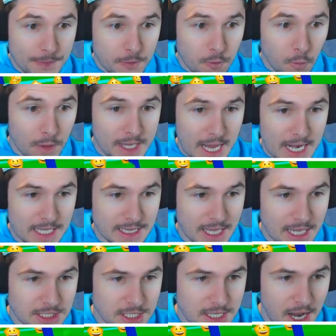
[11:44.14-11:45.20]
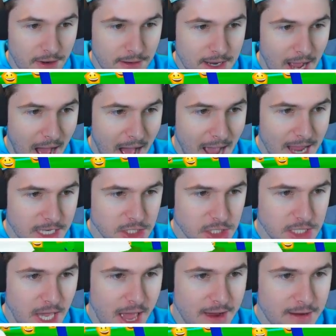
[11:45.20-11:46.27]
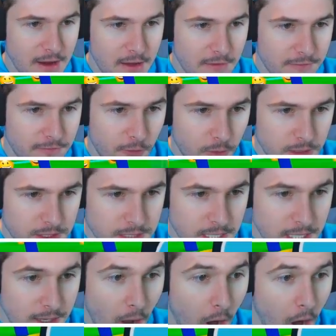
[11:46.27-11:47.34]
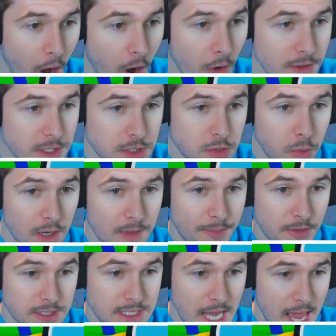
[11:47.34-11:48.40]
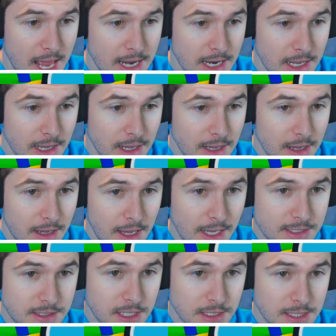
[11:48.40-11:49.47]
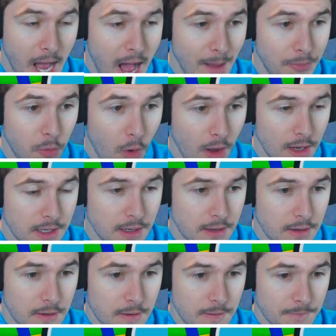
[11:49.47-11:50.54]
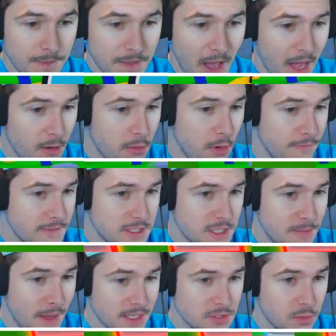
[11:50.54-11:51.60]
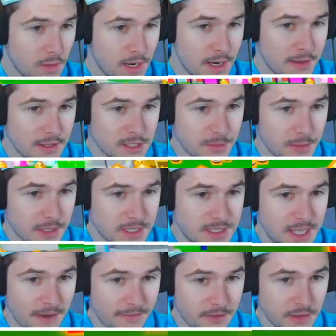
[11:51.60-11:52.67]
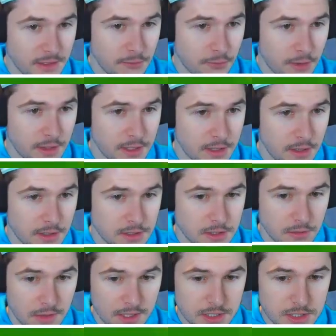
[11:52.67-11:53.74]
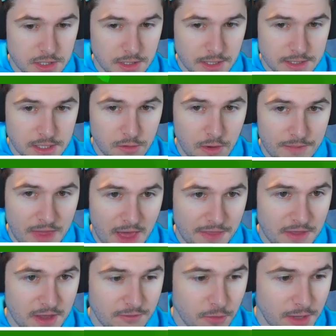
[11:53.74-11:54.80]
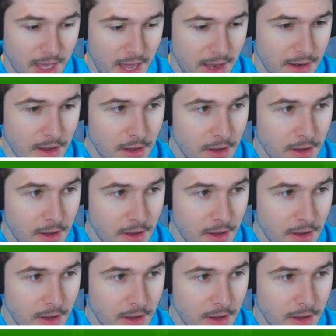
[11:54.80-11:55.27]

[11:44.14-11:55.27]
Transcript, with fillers: We got a legendary IGN 14. Oh, it's a 20%. It's the top one. I don't know if it's the best one out of this, but it's definitely really good. So let's let's equip that thing if we can.